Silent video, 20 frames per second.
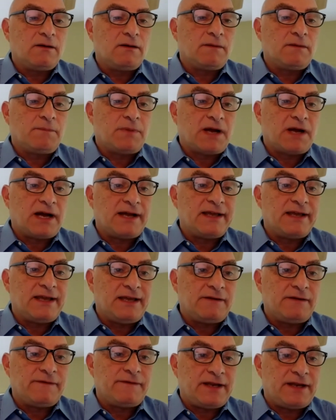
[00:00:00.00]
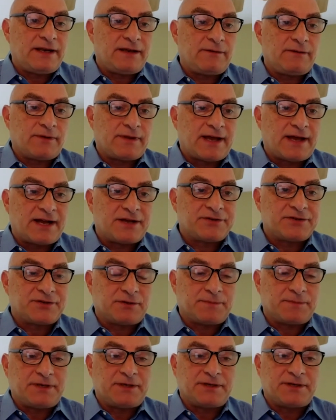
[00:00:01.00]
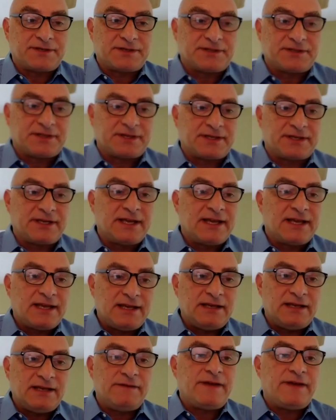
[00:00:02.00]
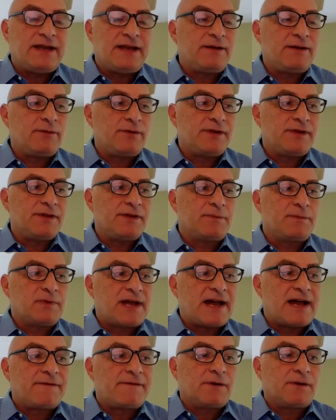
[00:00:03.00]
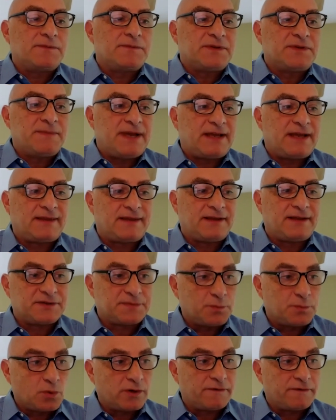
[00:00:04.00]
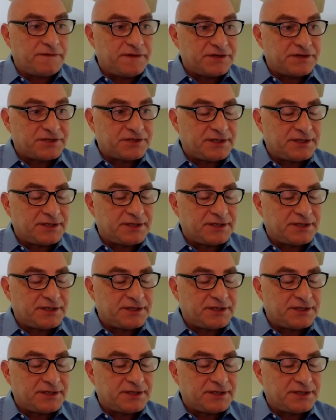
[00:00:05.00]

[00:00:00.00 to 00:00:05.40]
by innovating with Azure? Because is it innovating within the platform to make things more efficient?